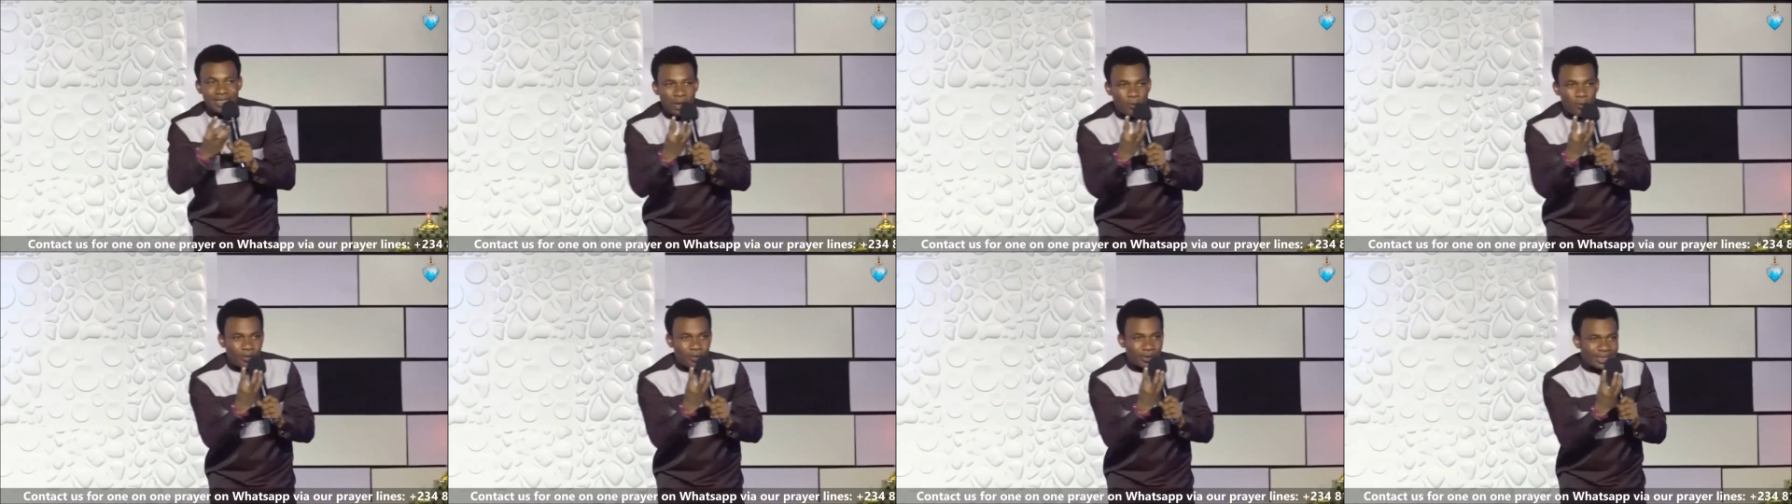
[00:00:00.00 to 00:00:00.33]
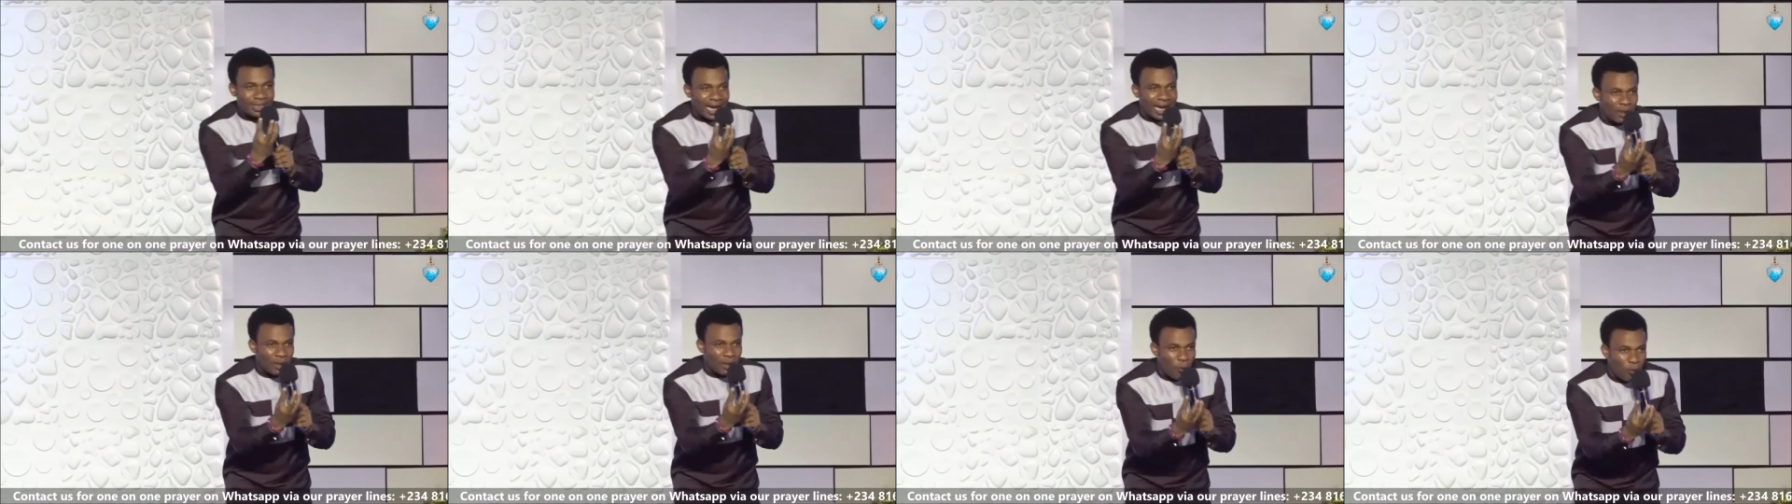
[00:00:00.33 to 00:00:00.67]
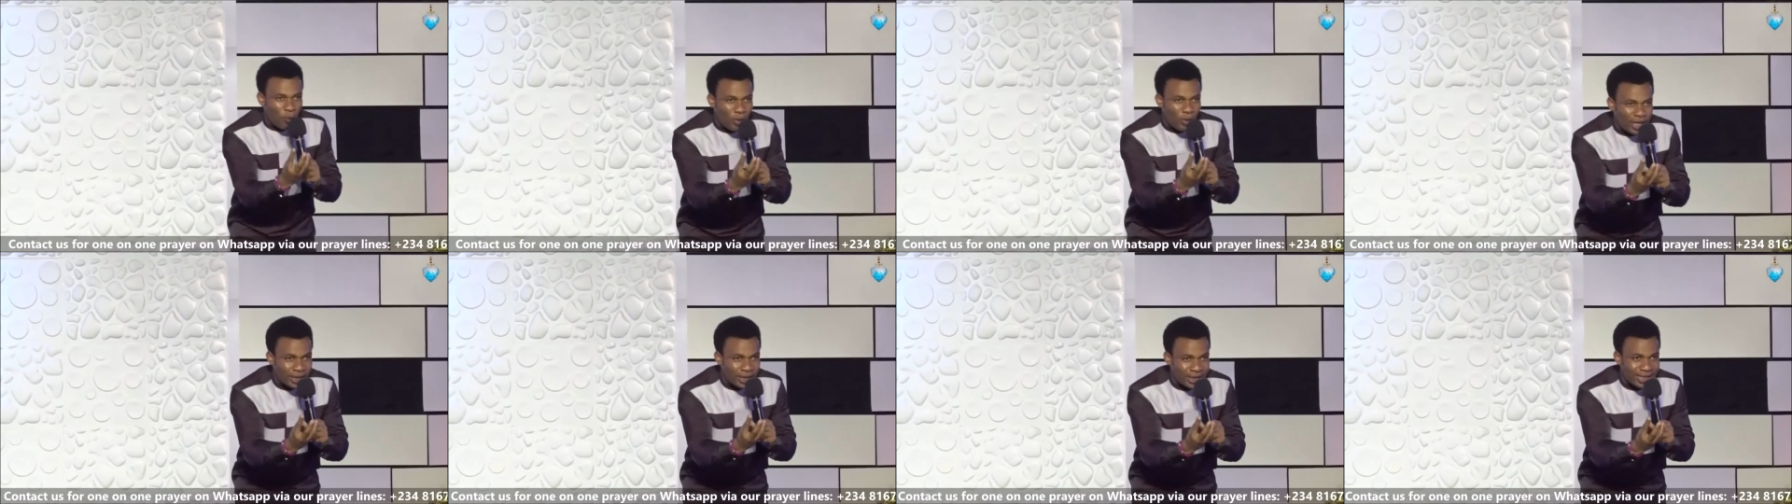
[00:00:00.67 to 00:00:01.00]
without a
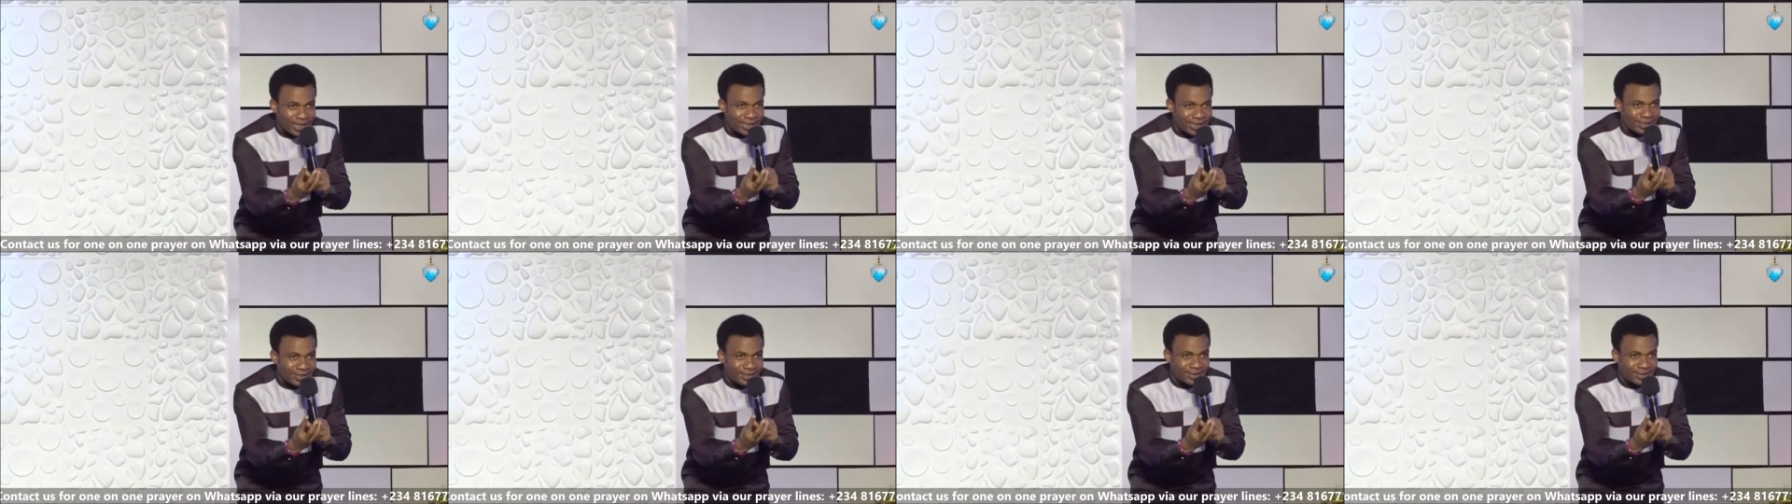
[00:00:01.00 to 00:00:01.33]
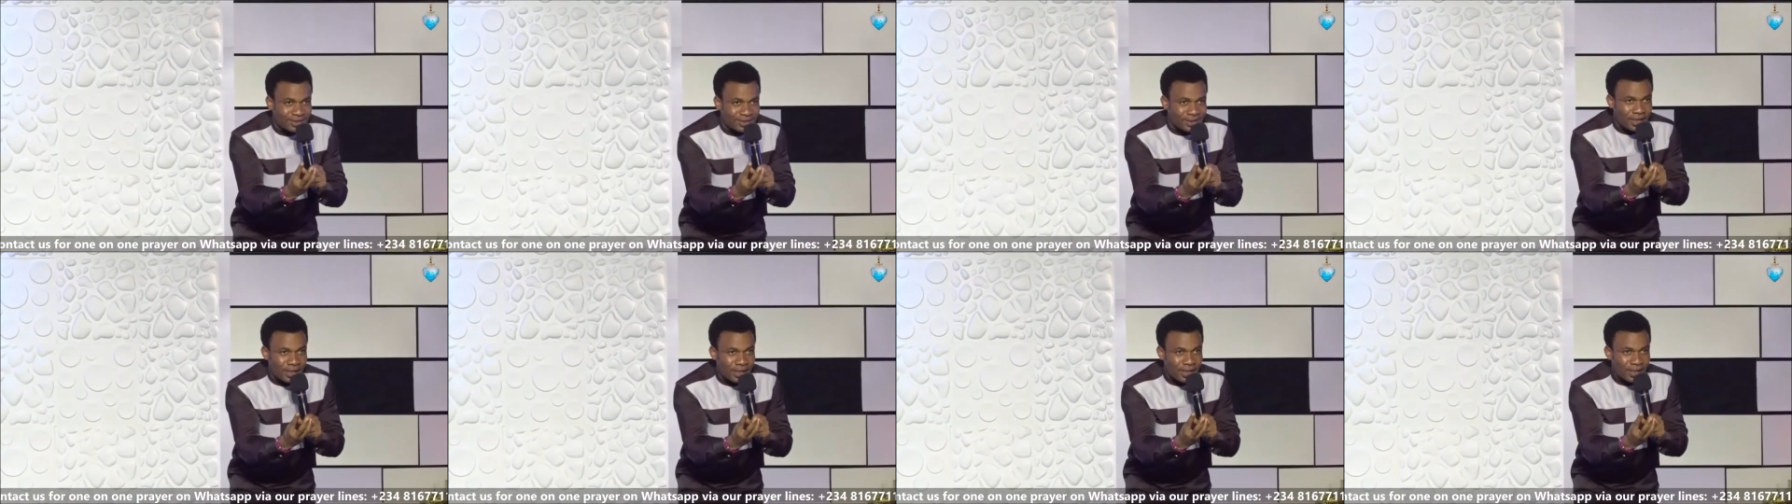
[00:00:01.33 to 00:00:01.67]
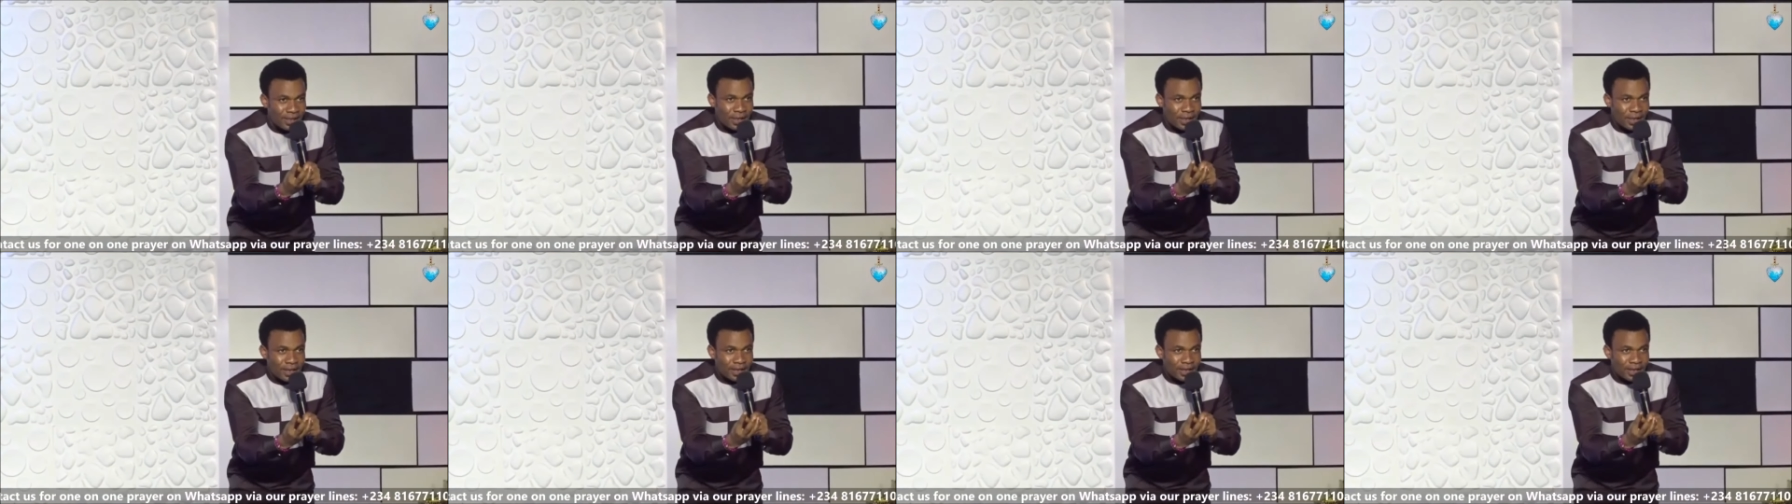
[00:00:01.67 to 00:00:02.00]
weakness.
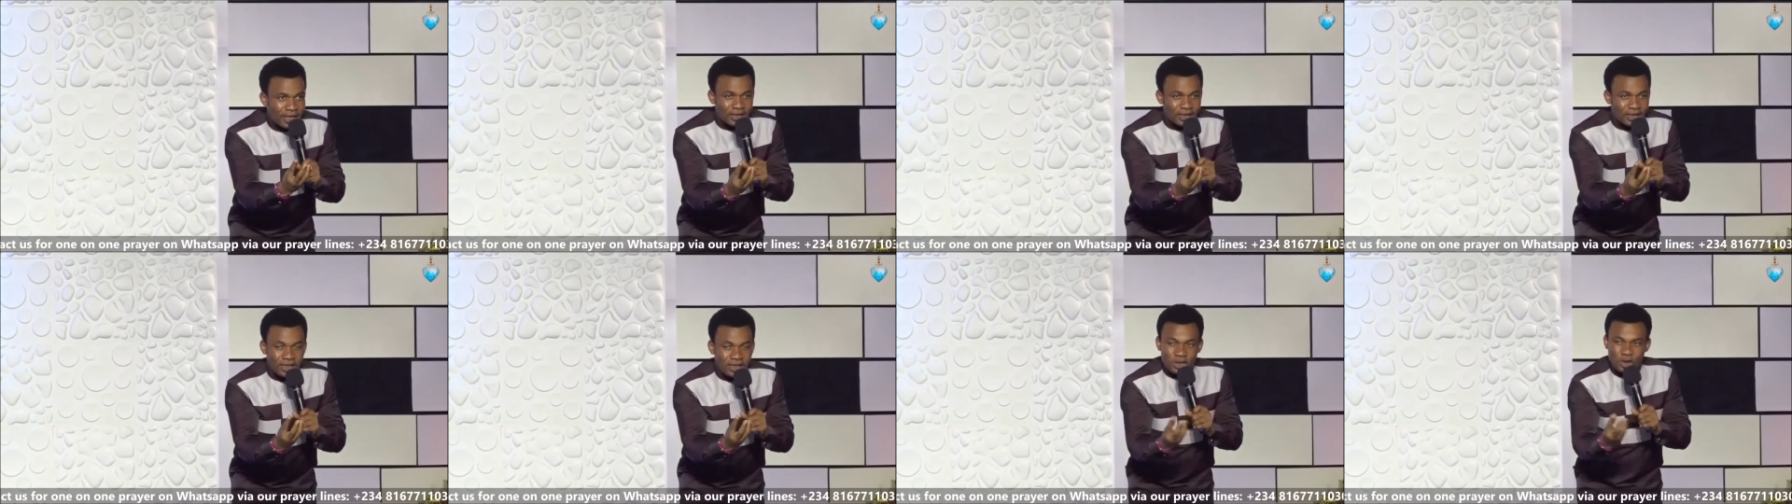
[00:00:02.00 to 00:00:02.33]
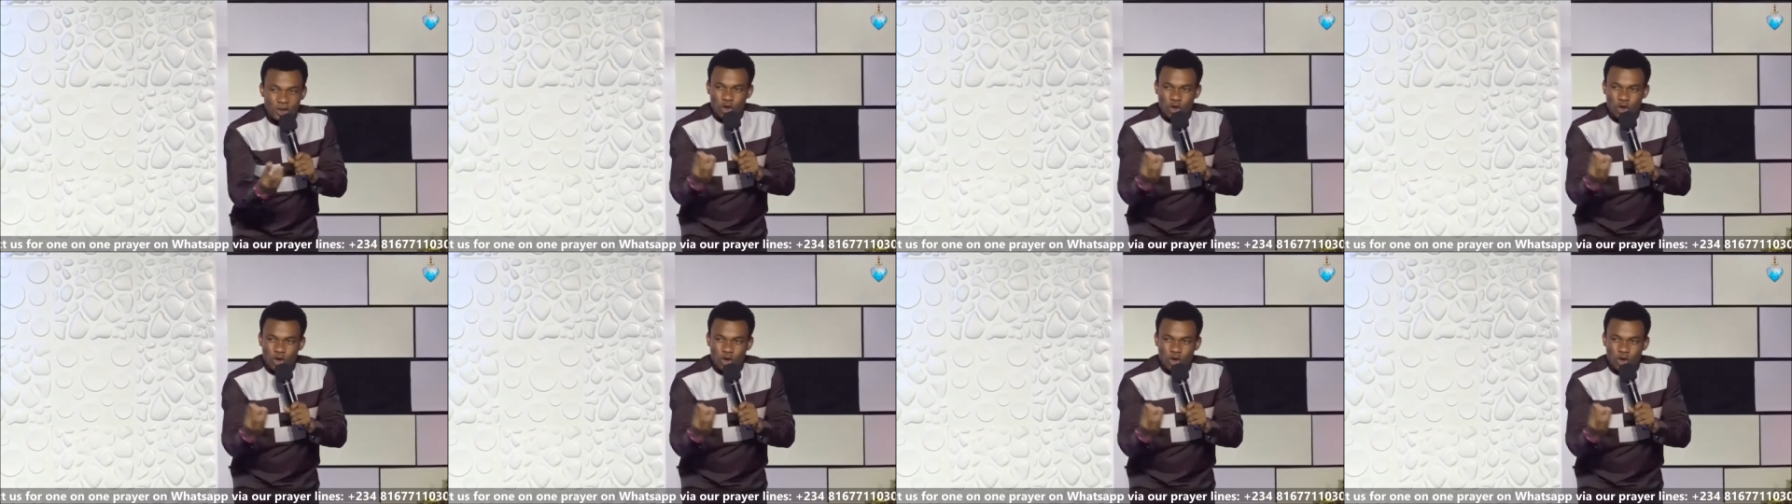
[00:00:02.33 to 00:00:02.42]
It is your